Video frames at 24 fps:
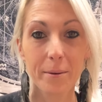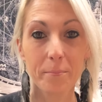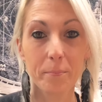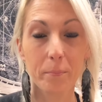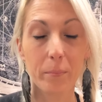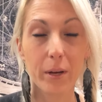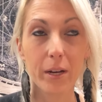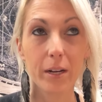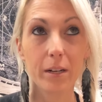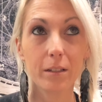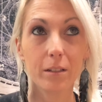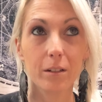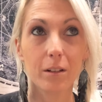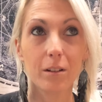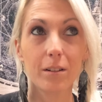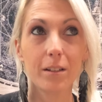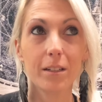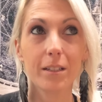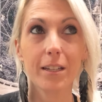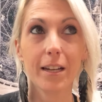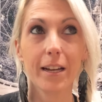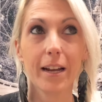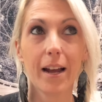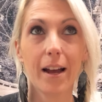But as long
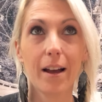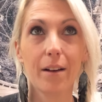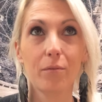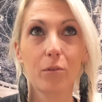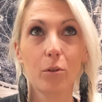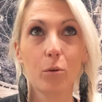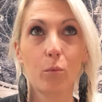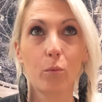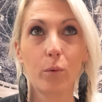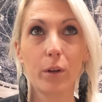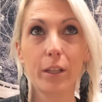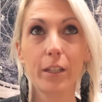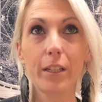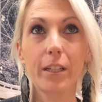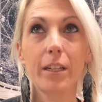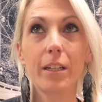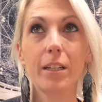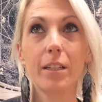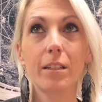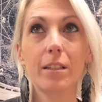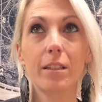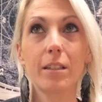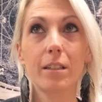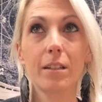as I have the
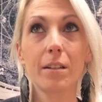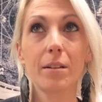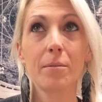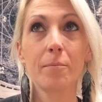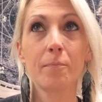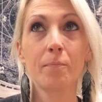willingness